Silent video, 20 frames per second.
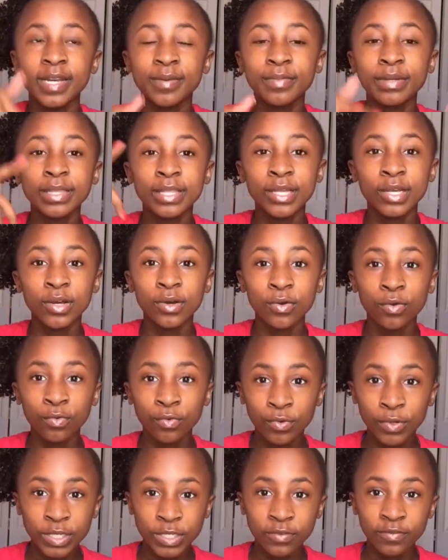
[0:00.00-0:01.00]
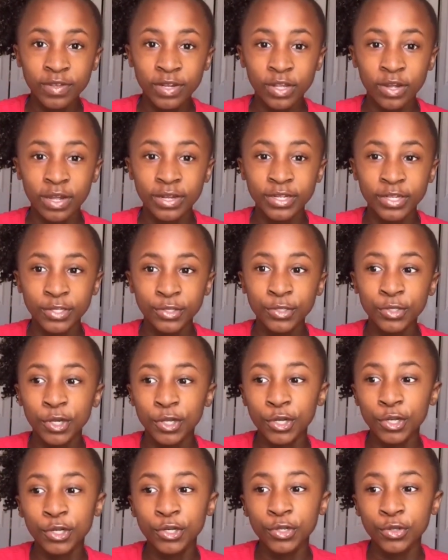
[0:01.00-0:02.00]
down below which video idea you're
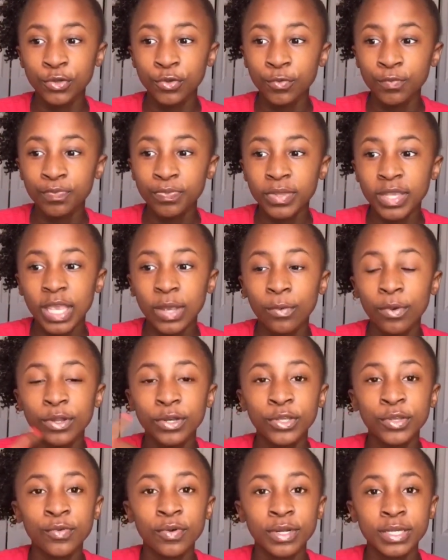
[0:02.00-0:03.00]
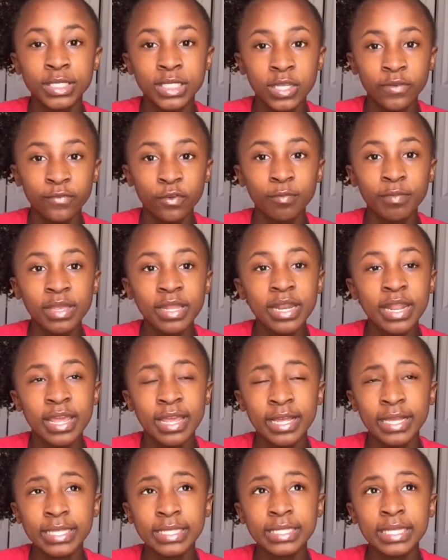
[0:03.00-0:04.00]
gonna do, and what do you want to see from me
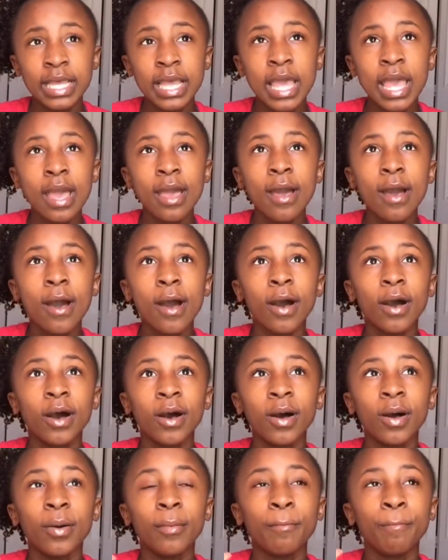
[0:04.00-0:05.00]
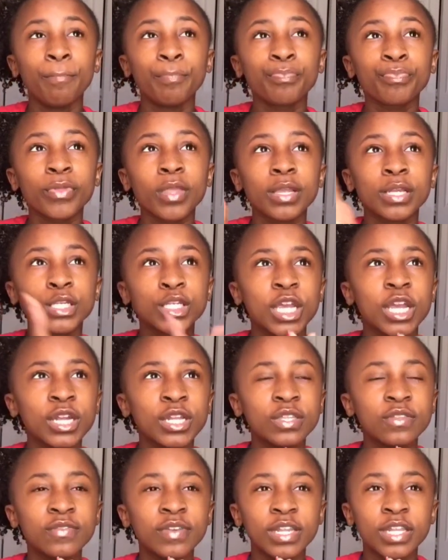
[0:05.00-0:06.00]
next. Share
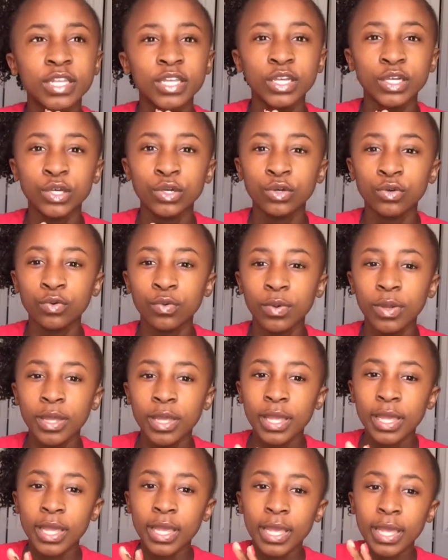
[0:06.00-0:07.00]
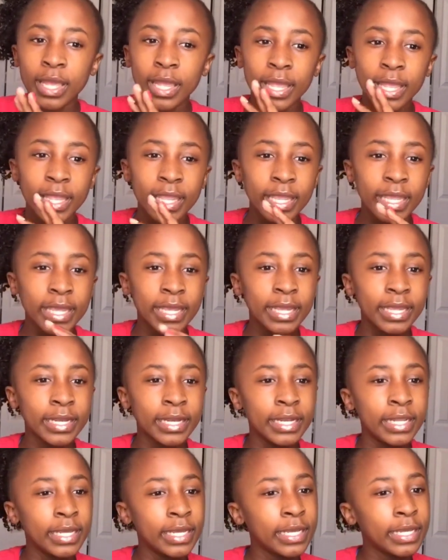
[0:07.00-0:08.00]
this video,
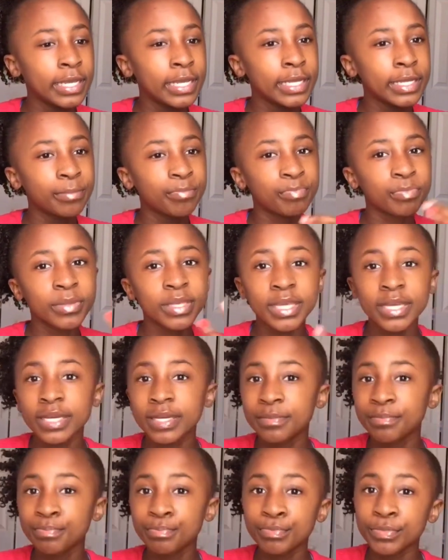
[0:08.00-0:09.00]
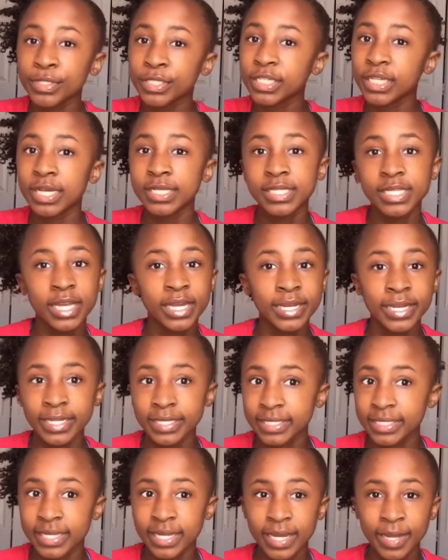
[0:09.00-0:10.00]
and yeah, until I see y'all
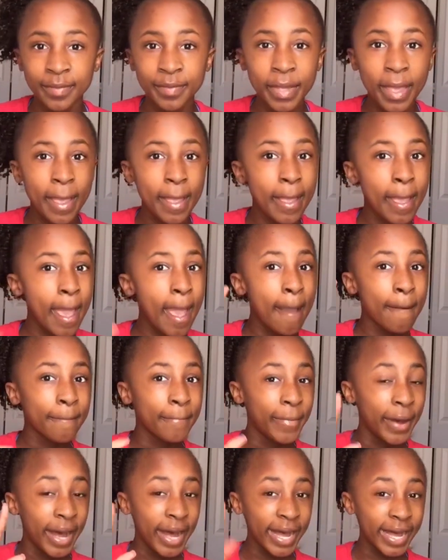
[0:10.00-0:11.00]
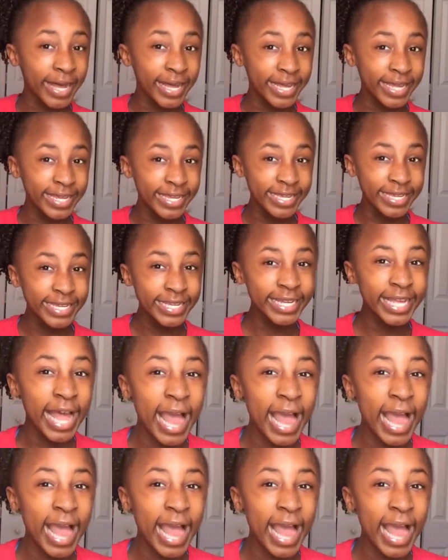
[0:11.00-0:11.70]
next time, bye.